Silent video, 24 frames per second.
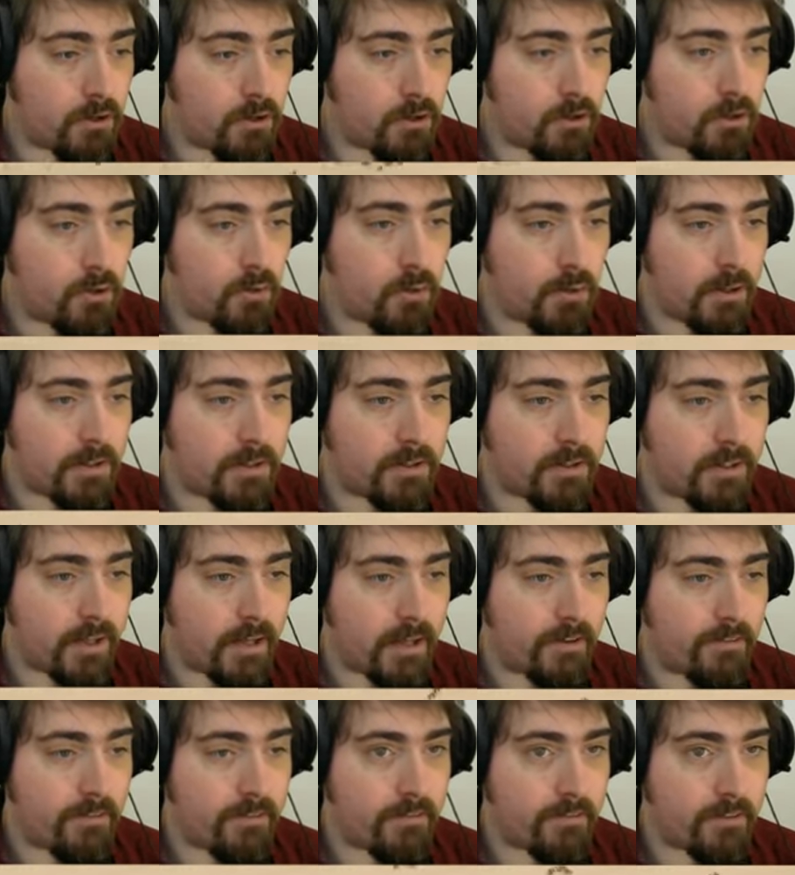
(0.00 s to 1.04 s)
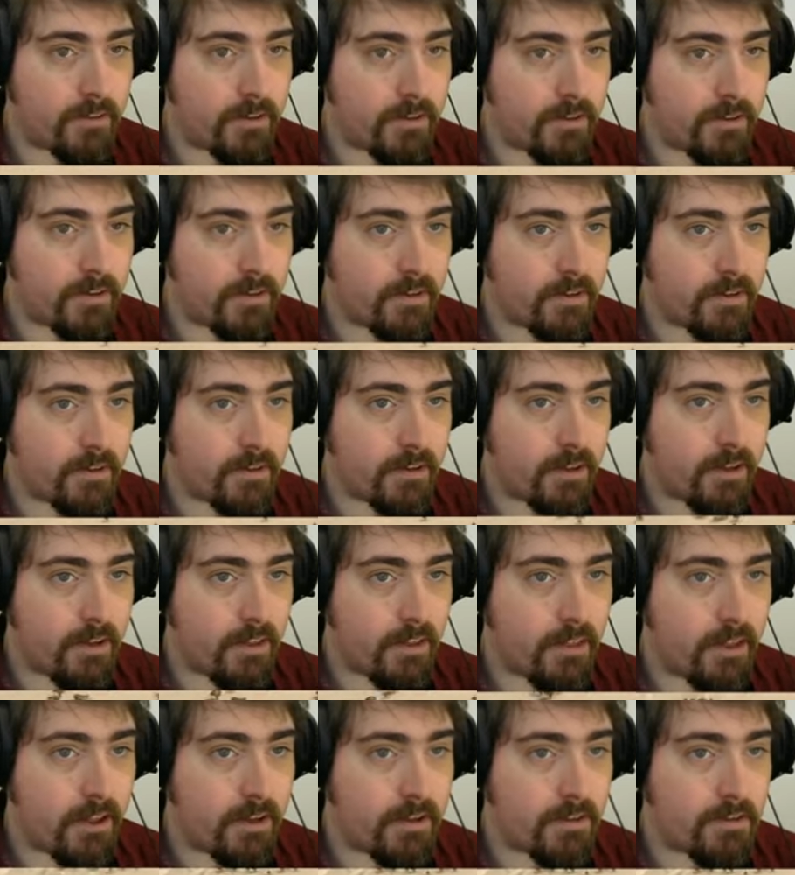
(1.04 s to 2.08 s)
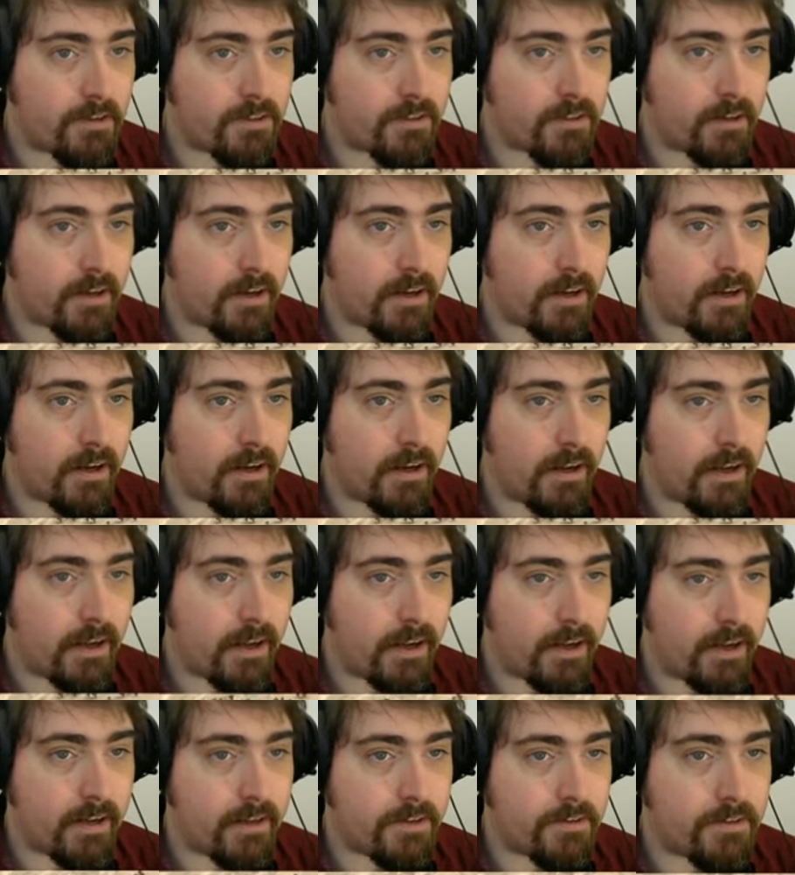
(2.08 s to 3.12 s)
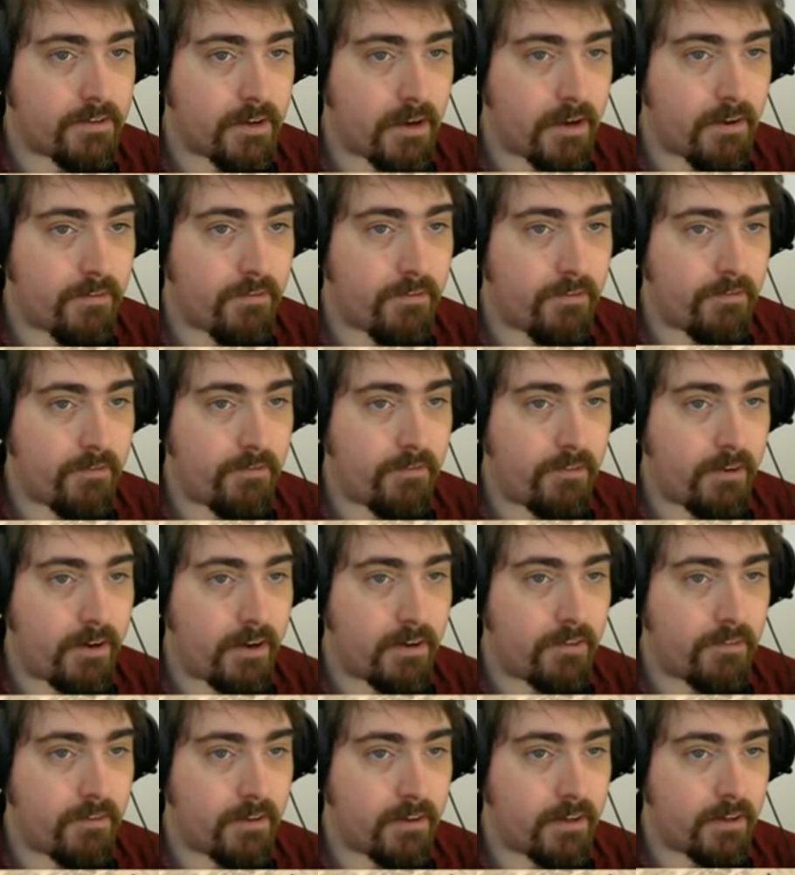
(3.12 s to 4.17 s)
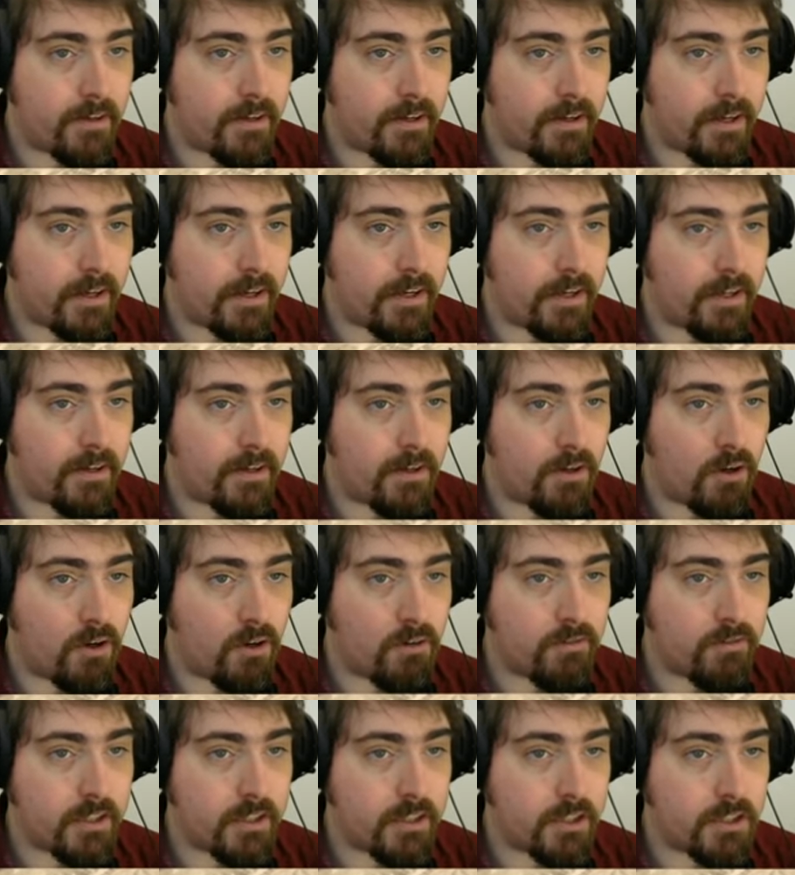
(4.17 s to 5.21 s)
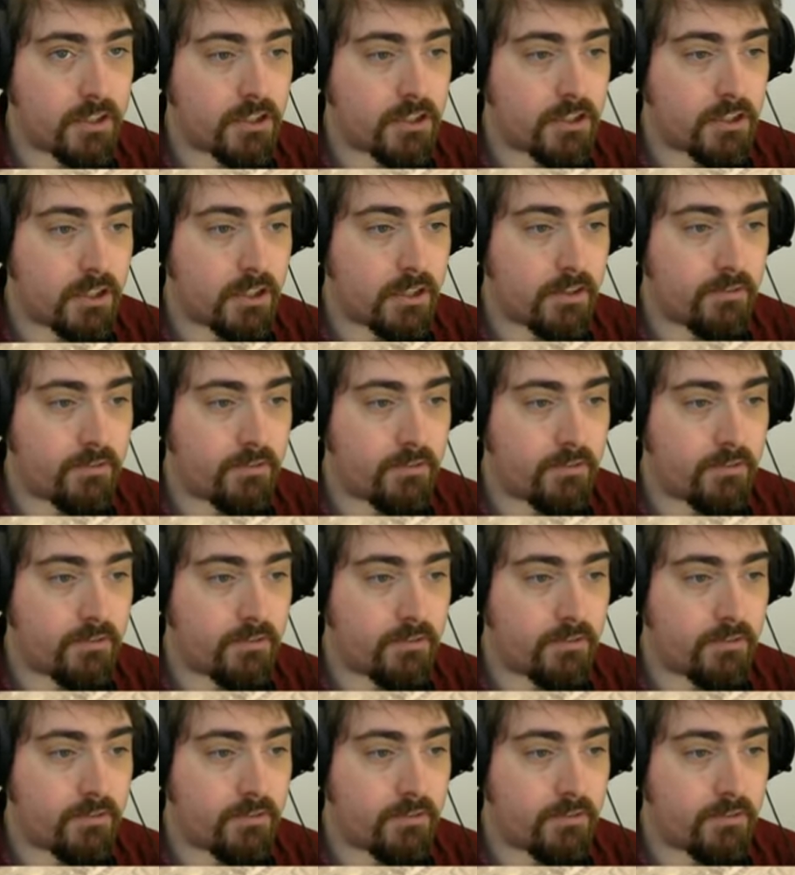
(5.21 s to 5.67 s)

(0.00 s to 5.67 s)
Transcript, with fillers: To his left, this is Furfa in orange.